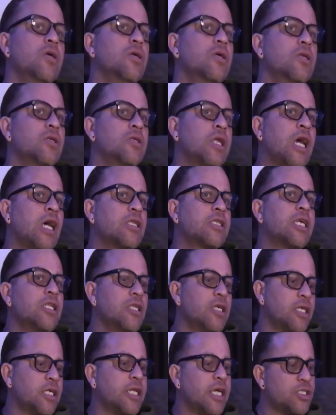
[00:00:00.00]
now that they're
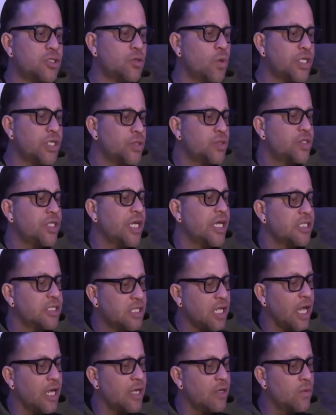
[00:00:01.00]
looking at you, what can you say is,
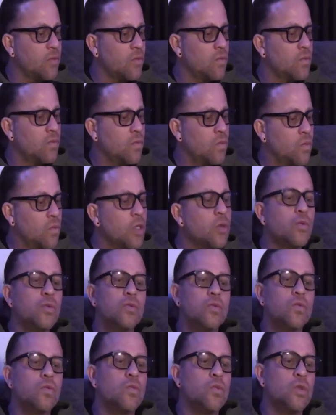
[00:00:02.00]
like, what
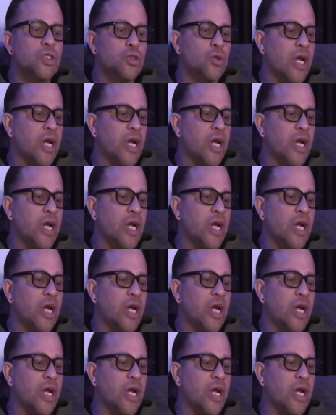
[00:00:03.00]
would you have